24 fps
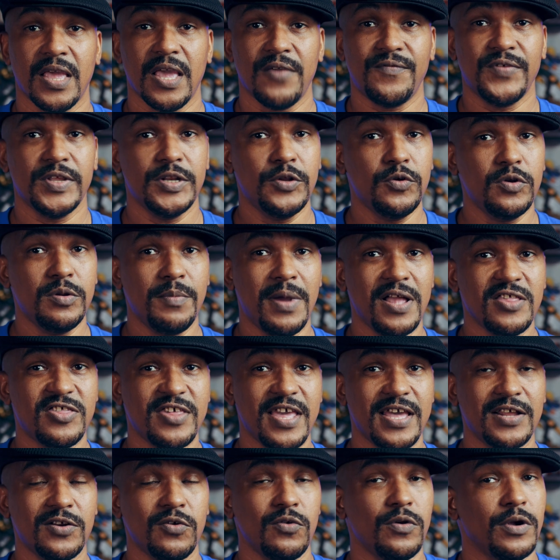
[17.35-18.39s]
If you're new to my
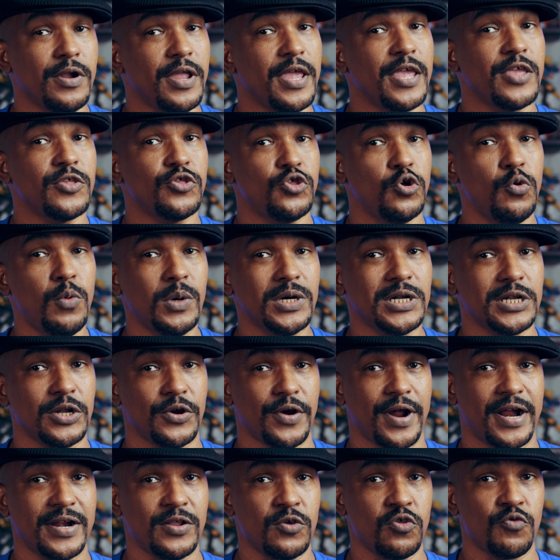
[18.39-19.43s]
channel and you want to learn
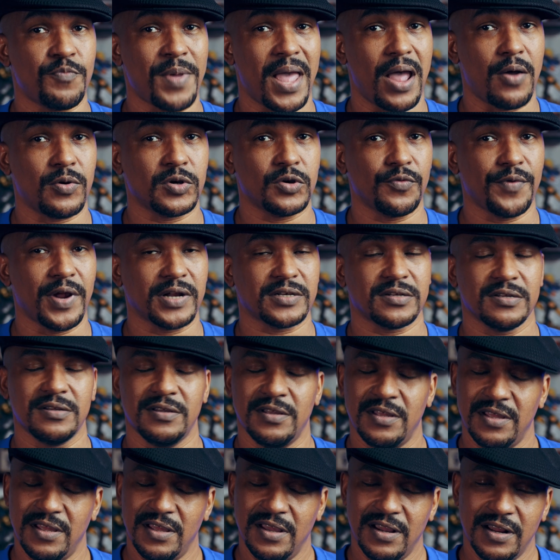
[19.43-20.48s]
how to use PowerDirector,
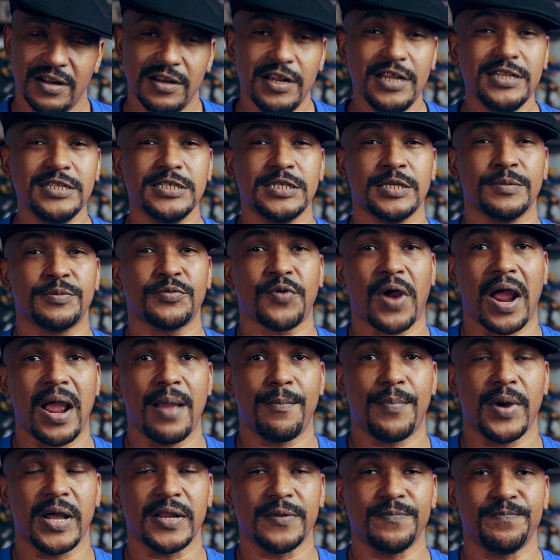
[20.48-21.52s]
click the subscribe
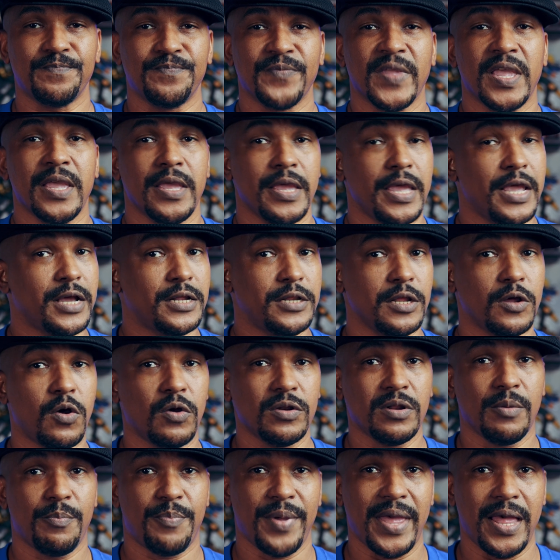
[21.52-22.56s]
button and click on
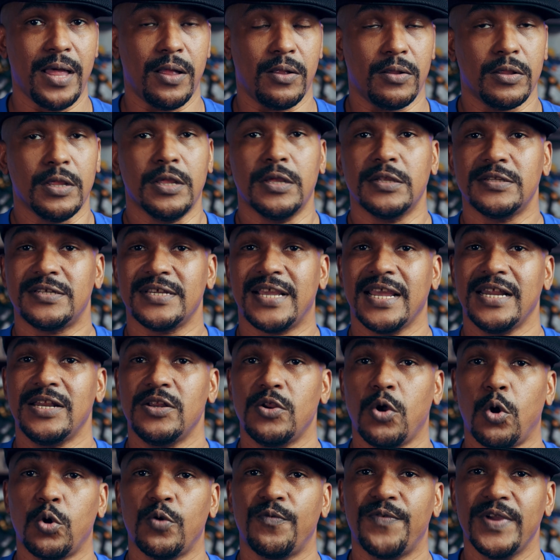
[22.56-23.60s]
the bell to get
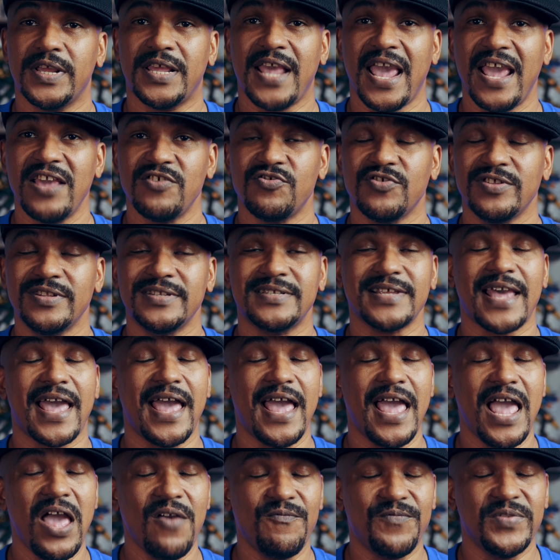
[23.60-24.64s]
notifications
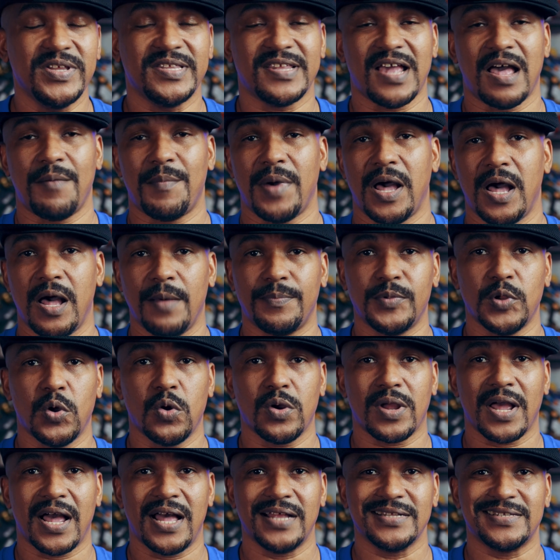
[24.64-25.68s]
every time I
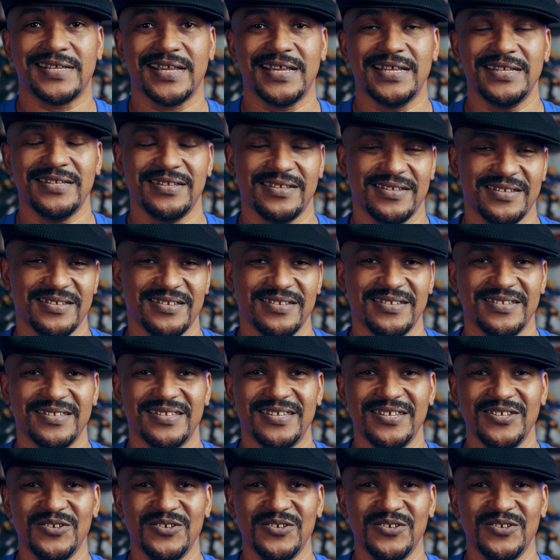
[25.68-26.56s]
upload content to